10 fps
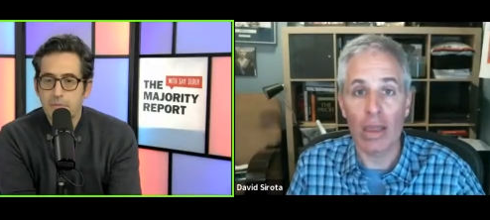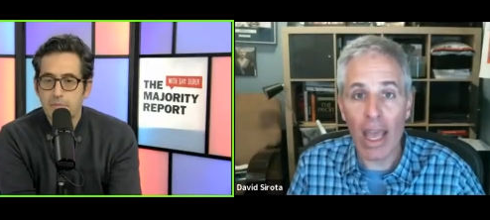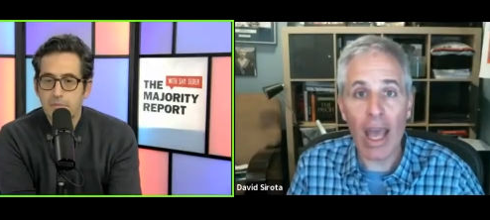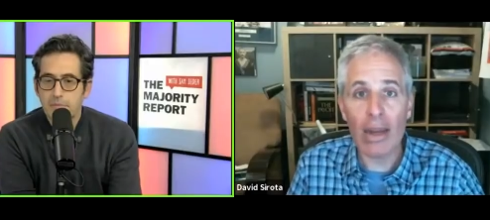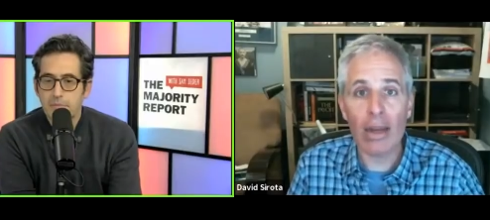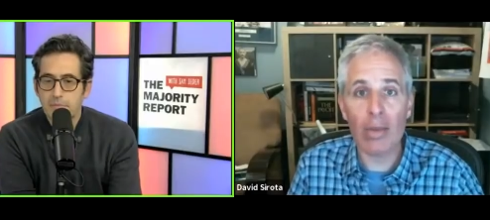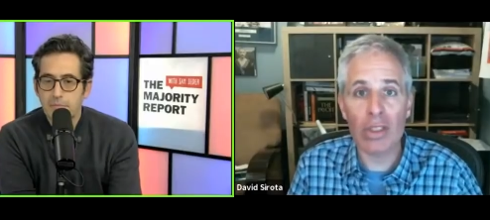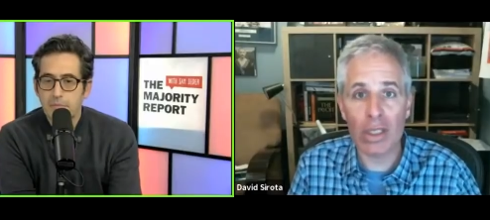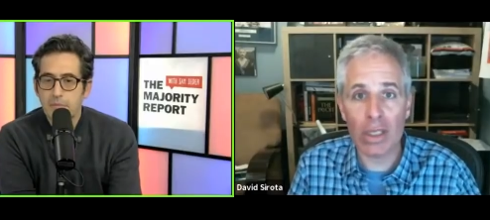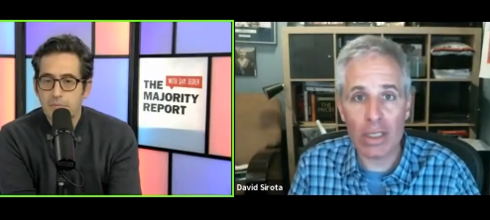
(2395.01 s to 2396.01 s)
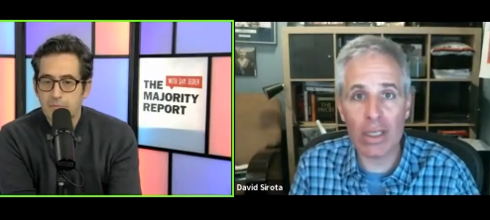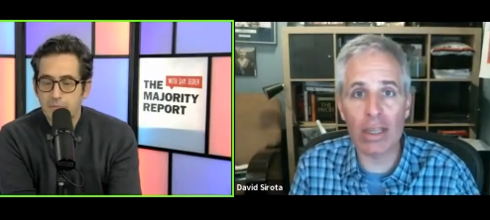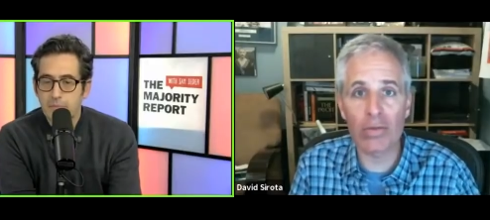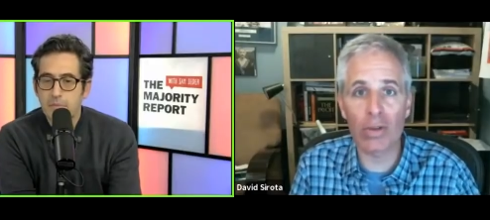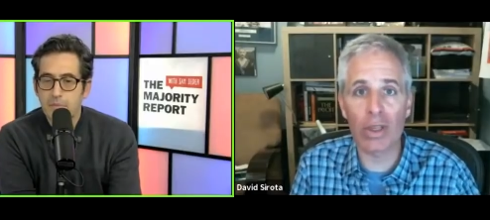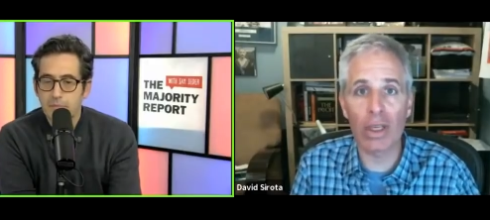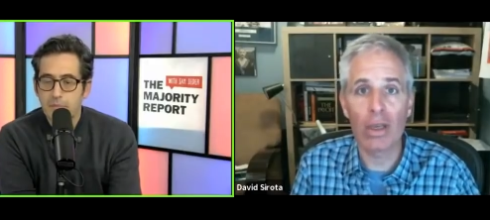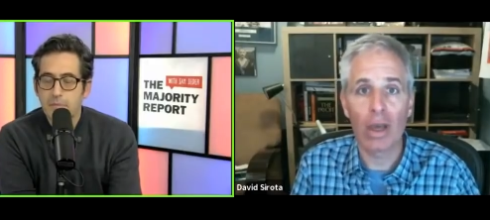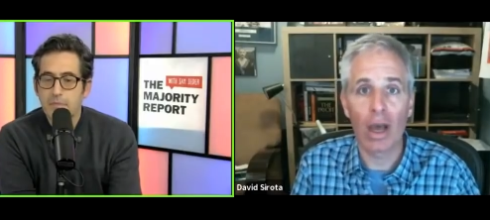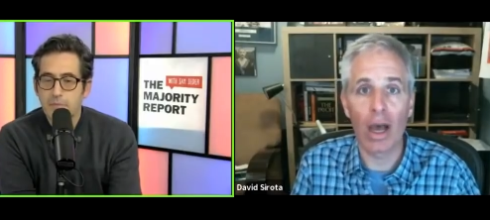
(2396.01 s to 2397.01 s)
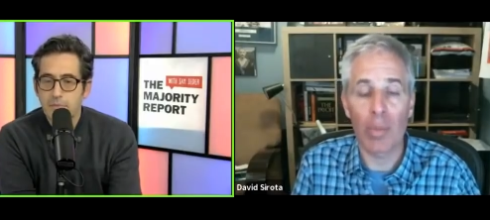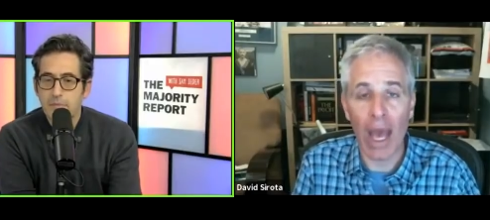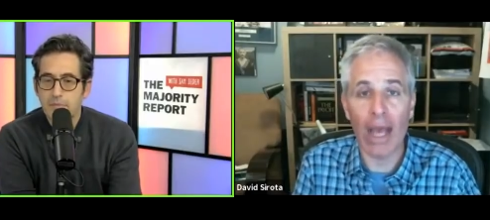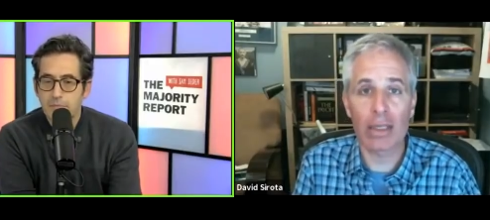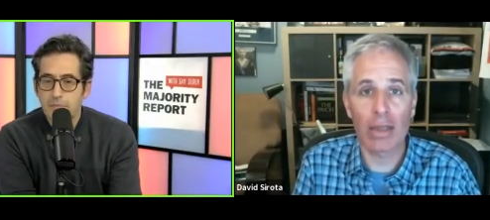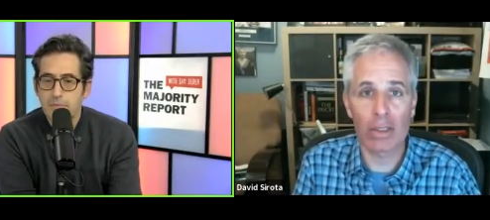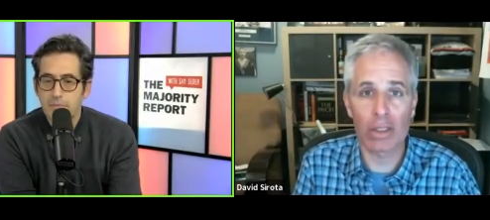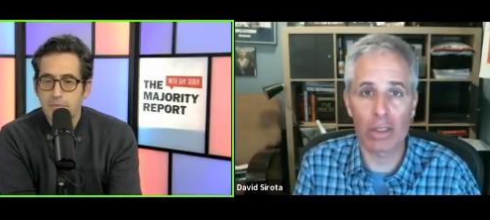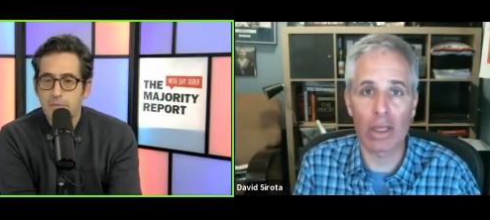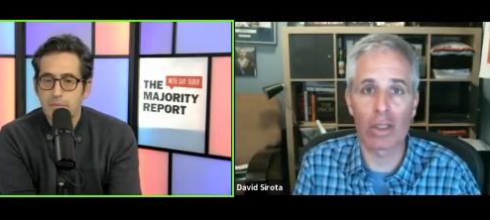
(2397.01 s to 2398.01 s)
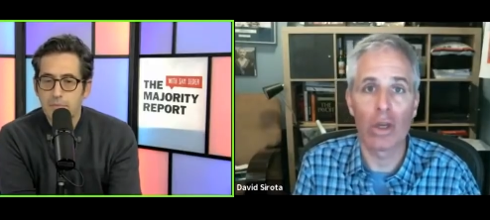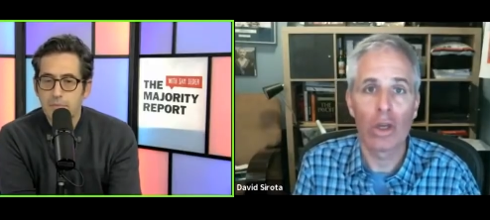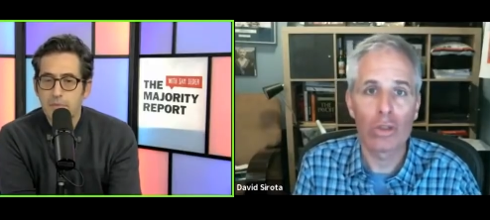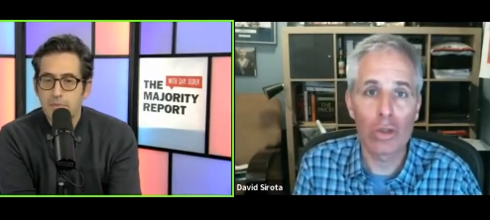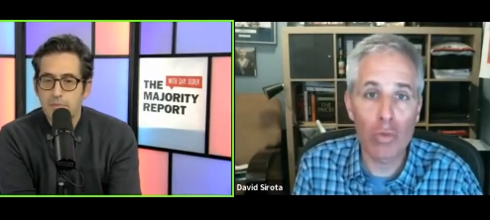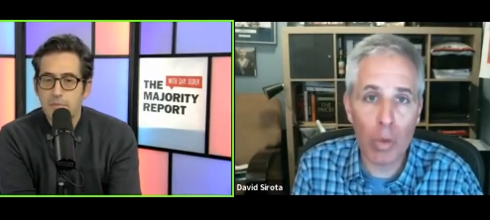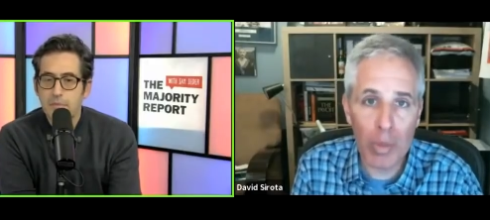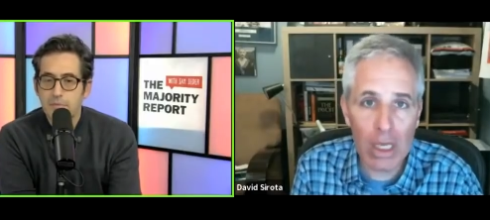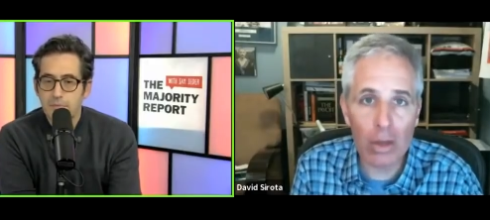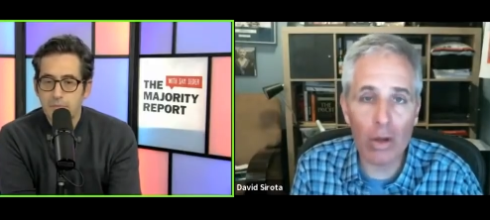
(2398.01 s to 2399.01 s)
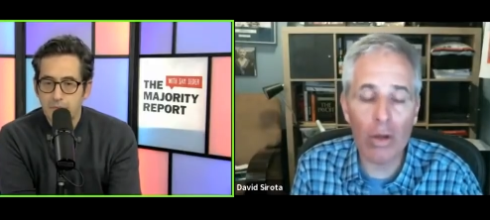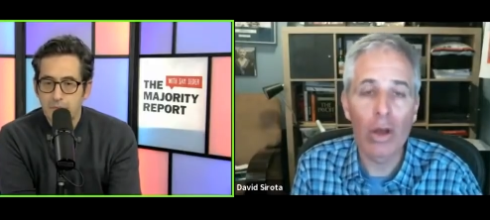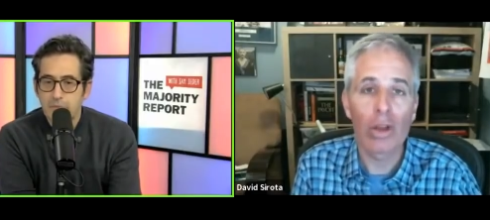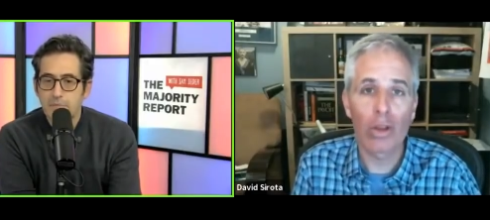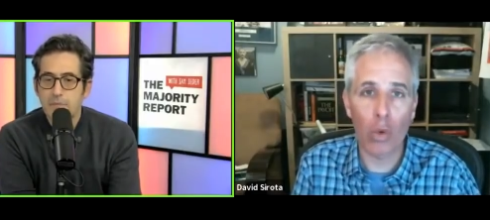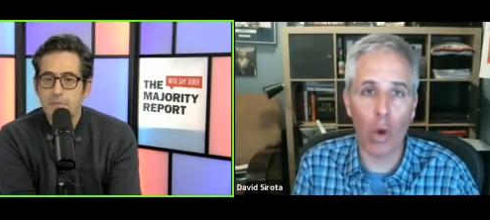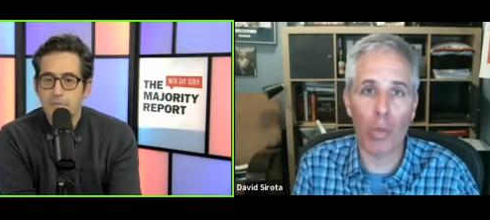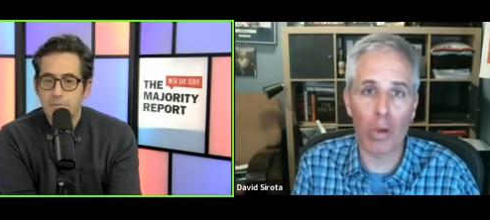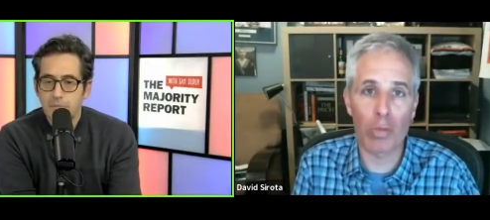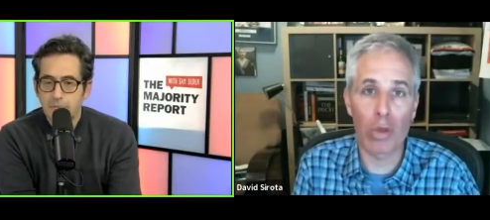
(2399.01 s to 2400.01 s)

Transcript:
Speaker 1: they ended up successfully passing legislation to repeal the corporate